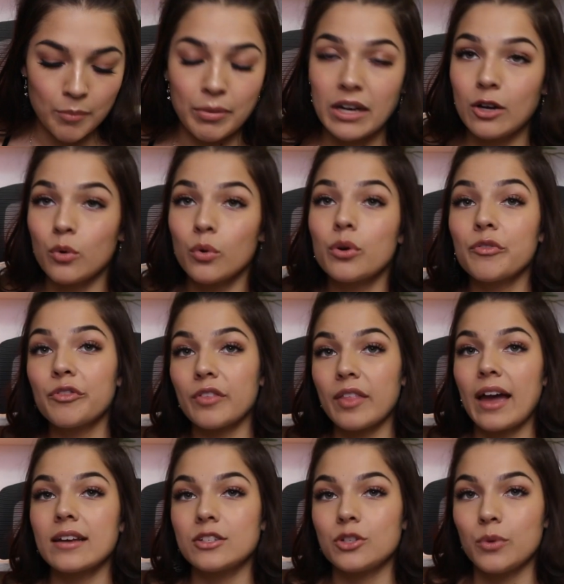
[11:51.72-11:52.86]
But in order for
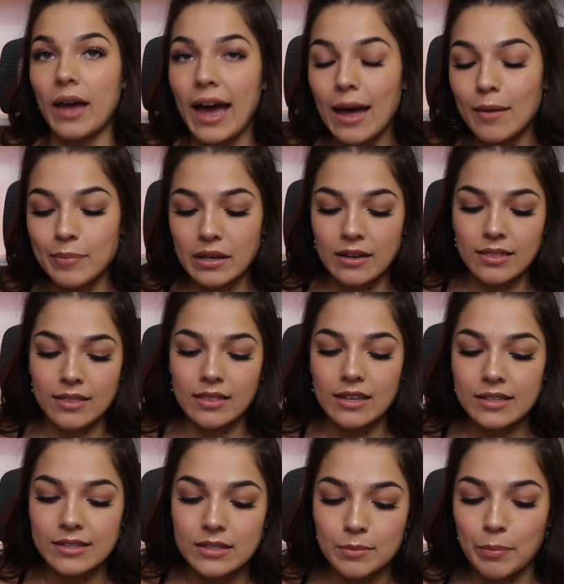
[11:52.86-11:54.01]
that to happen,
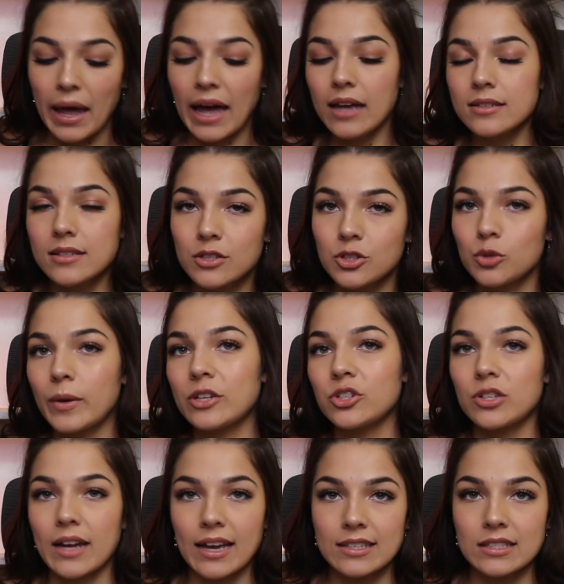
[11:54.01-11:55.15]
this past
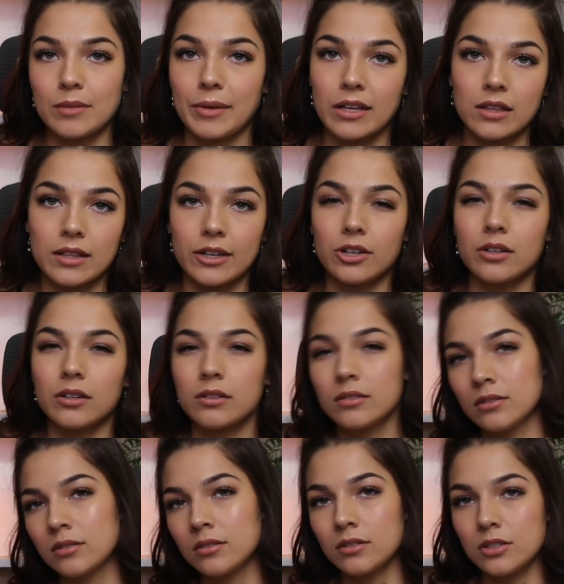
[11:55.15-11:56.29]
situation has to be cleared.
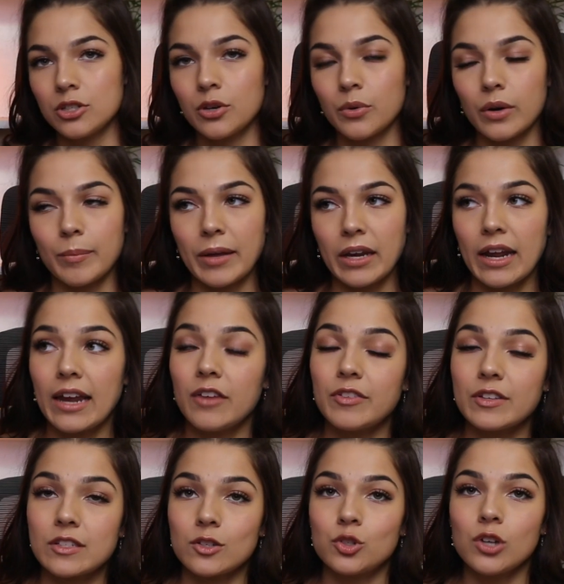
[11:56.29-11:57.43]
Do you know what I mean? And if
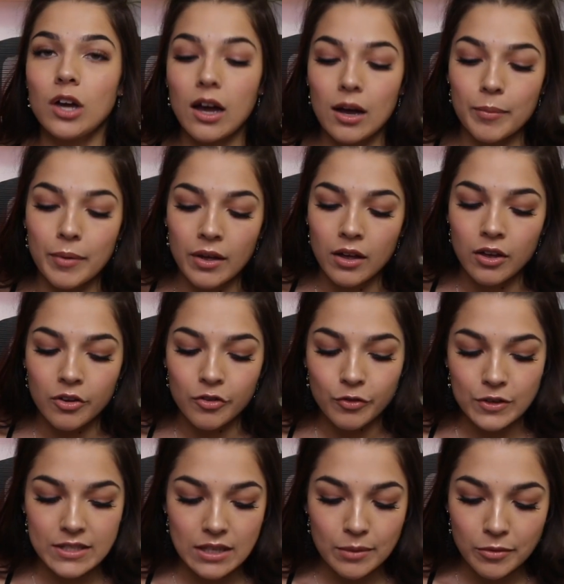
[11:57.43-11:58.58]
it's a job,
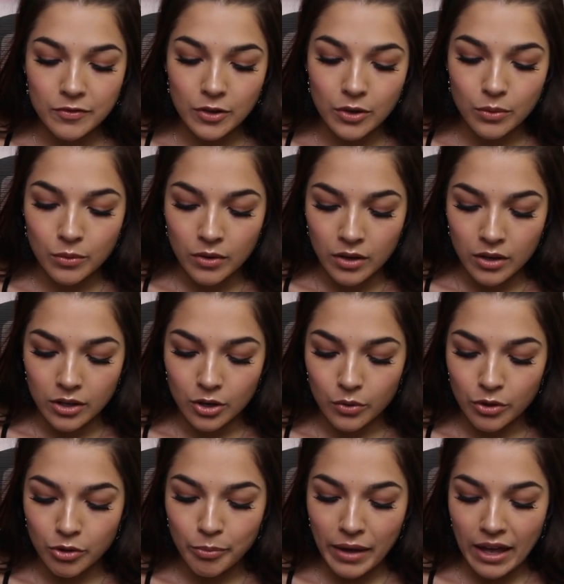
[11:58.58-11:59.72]
for some of you, you know,
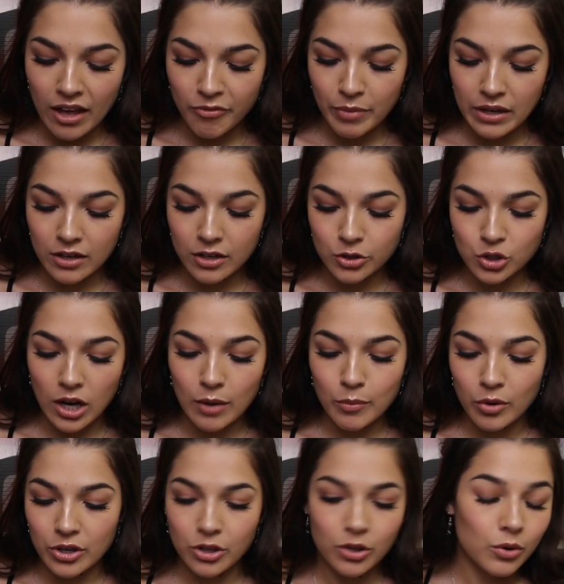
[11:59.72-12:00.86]
you may have been in a job
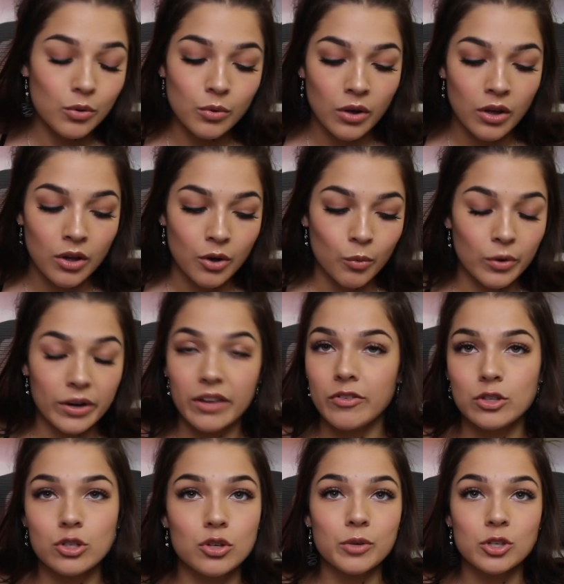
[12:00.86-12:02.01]
where you were
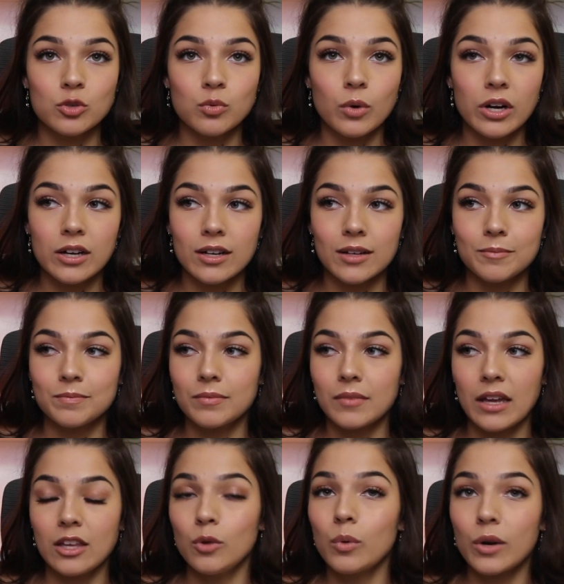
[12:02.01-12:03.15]
given much work
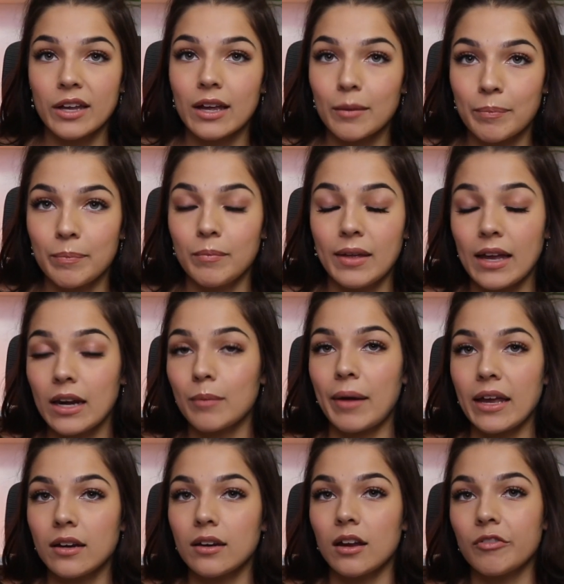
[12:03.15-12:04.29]
and you weren't getting
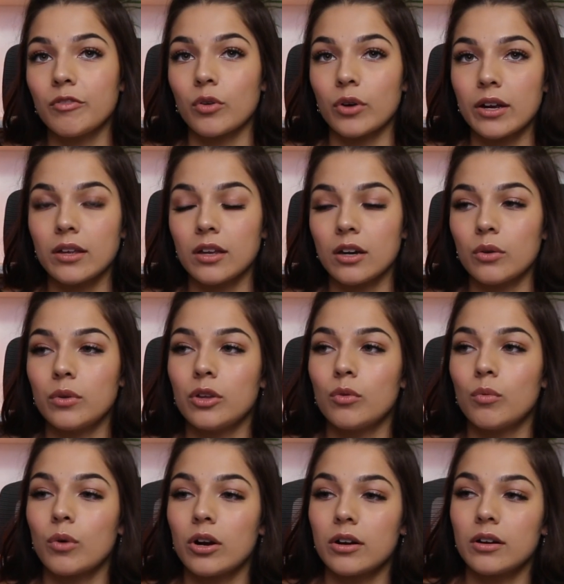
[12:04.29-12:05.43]
paid enough for it. You know, you
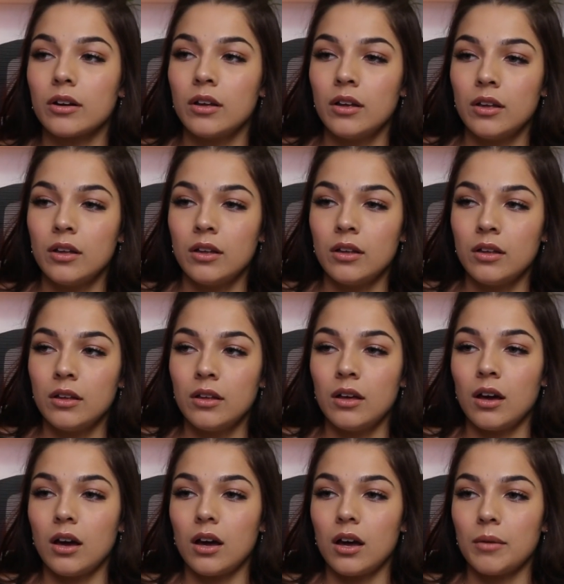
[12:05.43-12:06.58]

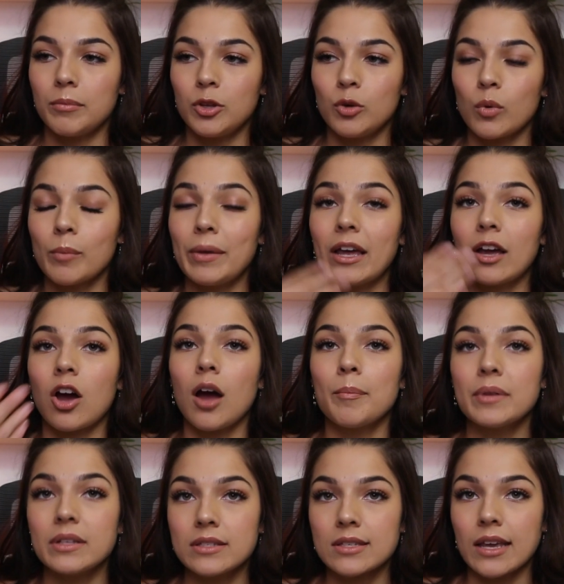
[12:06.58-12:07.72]
weren't being
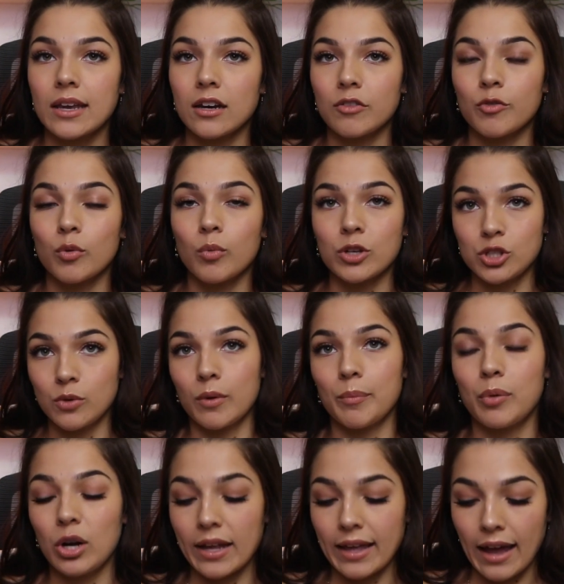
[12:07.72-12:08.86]
compensated for what you were
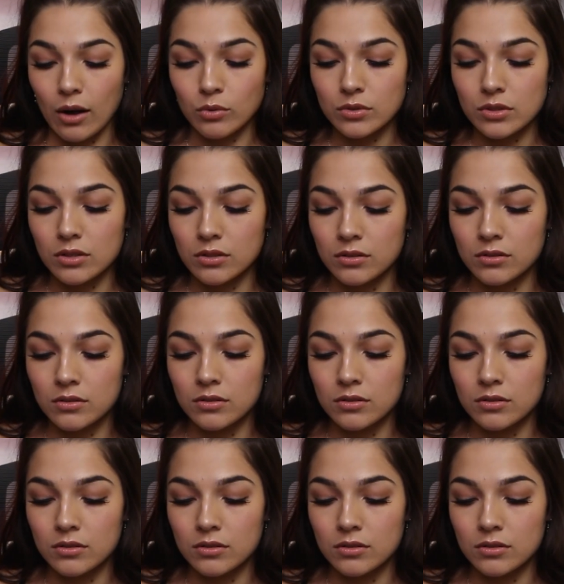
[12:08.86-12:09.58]
putting out.